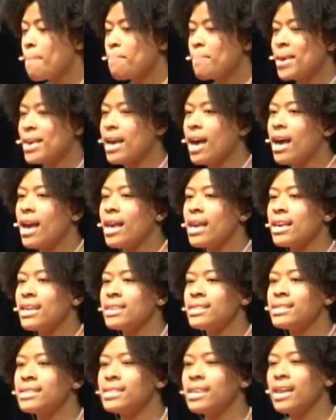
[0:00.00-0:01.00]

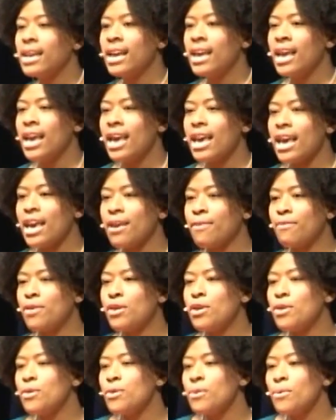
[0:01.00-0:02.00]
Because if
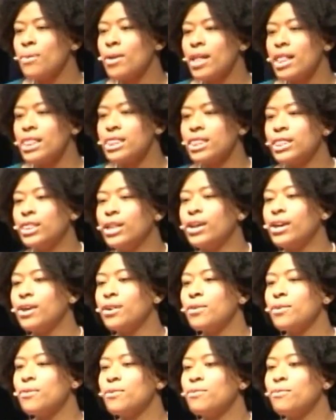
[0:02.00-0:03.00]
you look
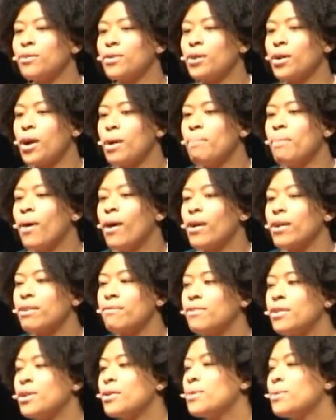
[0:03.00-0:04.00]
for a part
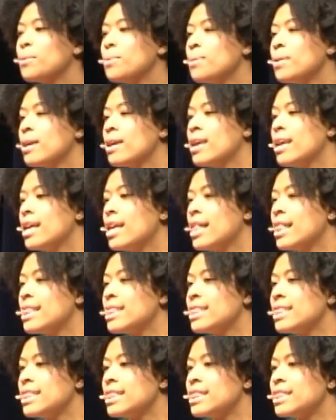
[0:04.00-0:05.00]
of you,
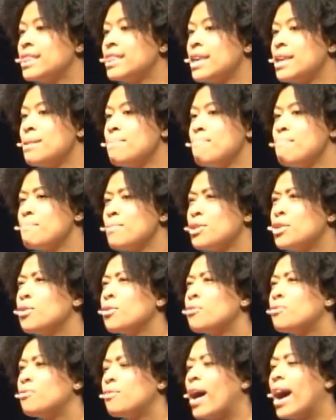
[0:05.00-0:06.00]
then
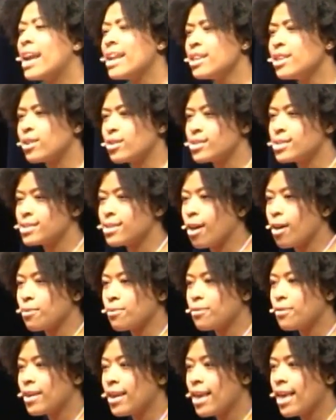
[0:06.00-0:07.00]
you'll find
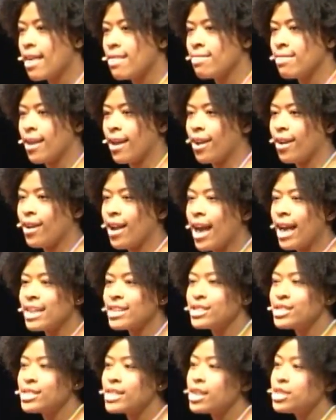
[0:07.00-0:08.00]
yourself in there,
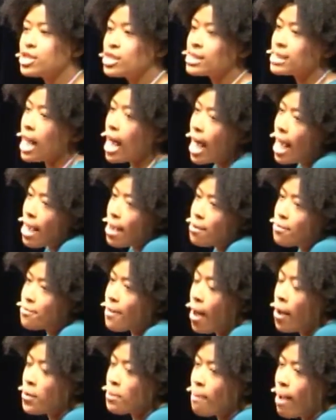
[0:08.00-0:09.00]
such as I
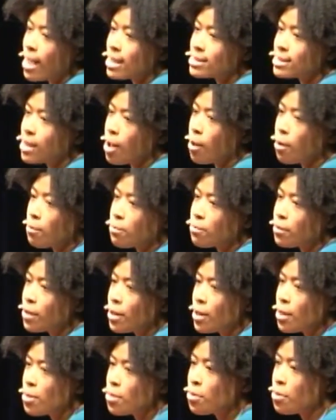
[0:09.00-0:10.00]
found myself
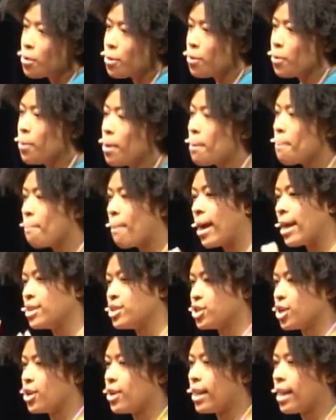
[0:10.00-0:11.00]
through my
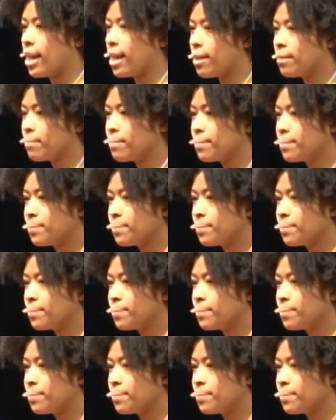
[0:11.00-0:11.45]
journey.